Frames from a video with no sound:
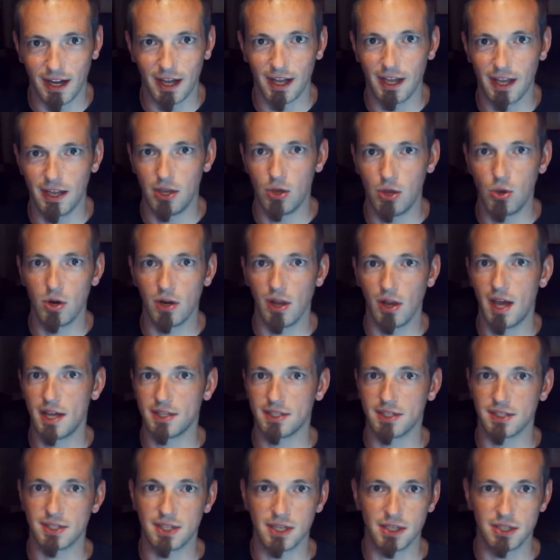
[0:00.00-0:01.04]

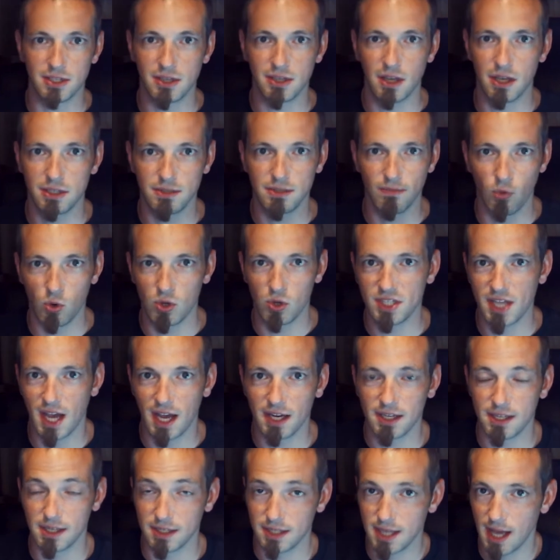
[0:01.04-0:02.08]
utilizes his voice
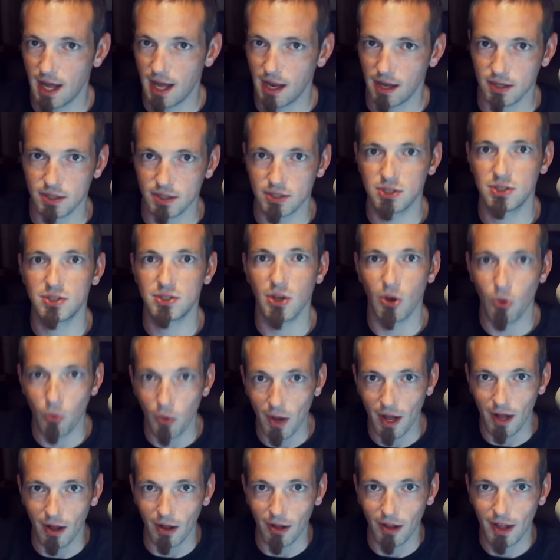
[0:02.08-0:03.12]
acting talent so
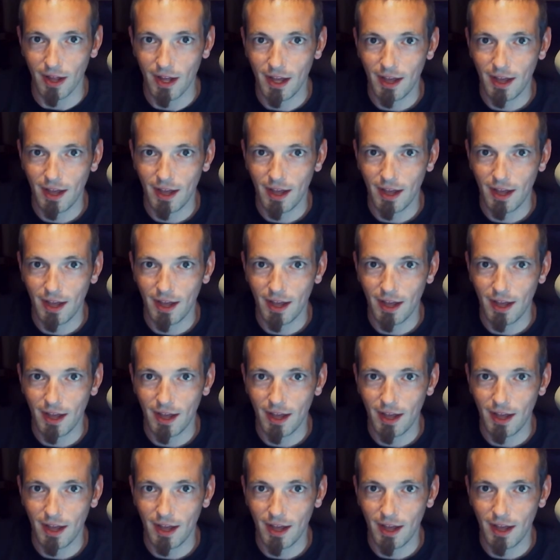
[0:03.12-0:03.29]
well,